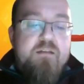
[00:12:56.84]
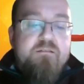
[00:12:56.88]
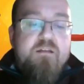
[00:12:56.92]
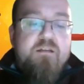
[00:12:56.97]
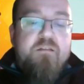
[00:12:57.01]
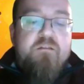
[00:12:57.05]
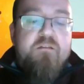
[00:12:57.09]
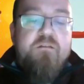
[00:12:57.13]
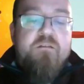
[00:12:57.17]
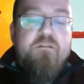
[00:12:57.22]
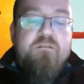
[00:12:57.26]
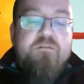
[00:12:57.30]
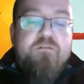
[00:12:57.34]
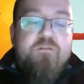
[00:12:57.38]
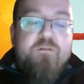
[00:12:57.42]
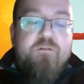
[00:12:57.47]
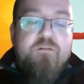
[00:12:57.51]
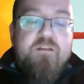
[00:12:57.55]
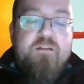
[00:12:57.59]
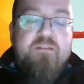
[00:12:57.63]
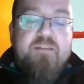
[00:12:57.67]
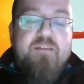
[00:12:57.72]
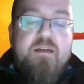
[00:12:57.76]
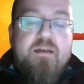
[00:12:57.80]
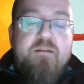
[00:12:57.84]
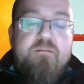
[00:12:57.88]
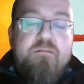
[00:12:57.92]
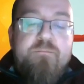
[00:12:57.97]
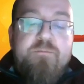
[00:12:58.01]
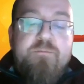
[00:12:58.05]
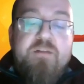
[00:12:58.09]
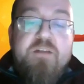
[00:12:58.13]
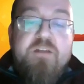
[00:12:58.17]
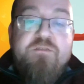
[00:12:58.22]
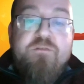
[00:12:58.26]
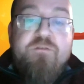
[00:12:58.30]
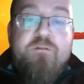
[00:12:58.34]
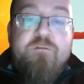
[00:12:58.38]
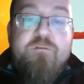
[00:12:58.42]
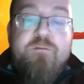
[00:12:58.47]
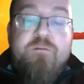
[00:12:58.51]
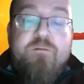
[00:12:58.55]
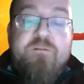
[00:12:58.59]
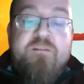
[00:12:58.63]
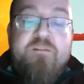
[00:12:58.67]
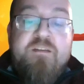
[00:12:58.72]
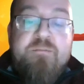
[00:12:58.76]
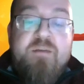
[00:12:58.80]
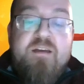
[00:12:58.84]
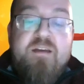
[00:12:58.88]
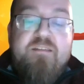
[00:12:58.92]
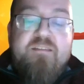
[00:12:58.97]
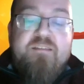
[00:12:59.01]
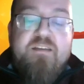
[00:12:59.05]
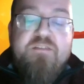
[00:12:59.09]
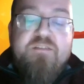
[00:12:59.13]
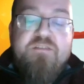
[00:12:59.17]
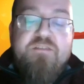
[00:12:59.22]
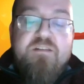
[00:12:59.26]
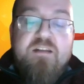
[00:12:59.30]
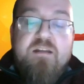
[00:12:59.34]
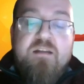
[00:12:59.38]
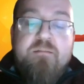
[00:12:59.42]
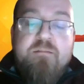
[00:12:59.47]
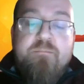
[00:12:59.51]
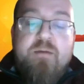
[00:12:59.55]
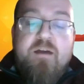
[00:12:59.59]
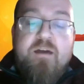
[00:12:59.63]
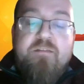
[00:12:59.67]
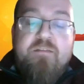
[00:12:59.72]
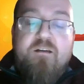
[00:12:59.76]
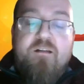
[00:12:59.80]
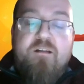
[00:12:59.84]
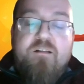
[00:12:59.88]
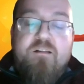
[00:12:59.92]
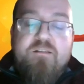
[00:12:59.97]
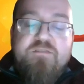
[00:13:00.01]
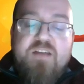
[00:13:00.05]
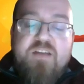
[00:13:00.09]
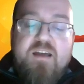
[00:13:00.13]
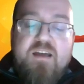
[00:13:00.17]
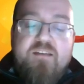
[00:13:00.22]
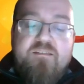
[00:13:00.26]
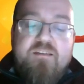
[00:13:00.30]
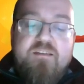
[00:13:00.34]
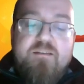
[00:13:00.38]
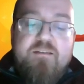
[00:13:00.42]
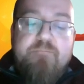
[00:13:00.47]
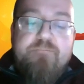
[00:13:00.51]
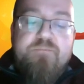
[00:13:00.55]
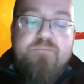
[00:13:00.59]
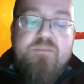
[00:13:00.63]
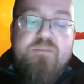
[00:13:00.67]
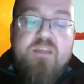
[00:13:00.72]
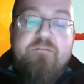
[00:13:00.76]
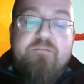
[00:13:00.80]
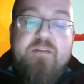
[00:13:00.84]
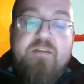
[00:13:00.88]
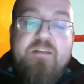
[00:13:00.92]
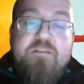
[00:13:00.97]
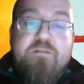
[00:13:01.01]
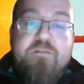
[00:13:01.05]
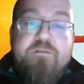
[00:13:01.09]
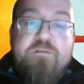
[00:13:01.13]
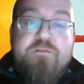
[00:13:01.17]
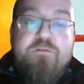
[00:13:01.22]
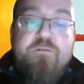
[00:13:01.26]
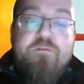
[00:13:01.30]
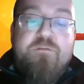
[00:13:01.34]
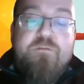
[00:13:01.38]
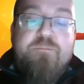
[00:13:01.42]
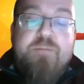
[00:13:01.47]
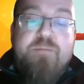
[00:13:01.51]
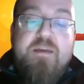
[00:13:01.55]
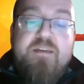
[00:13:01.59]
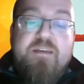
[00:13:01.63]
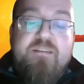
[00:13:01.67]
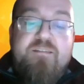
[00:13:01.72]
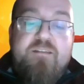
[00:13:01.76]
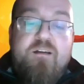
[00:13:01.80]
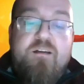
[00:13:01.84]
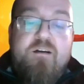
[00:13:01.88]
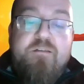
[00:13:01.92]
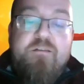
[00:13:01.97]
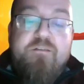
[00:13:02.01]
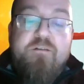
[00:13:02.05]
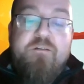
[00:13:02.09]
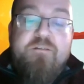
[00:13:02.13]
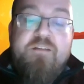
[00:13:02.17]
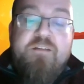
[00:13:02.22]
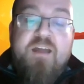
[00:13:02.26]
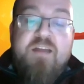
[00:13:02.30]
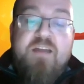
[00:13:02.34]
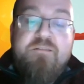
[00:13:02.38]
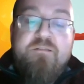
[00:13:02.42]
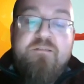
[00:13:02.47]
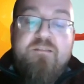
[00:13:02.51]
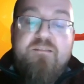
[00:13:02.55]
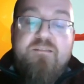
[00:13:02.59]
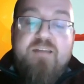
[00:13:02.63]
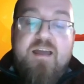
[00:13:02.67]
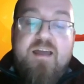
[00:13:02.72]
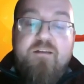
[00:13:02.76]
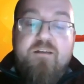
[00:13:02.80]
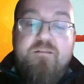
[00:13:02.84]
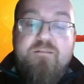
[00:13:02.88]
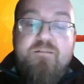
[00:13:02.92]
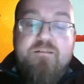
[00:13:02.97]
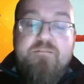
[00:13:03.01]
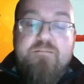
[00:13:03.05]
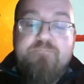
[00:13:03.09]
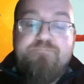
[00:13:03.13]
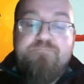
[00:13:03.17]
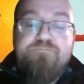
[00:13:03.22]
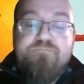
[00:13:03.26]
Another concern is that potential for stigmatization and pathologizing of individuals based on their attachment styles.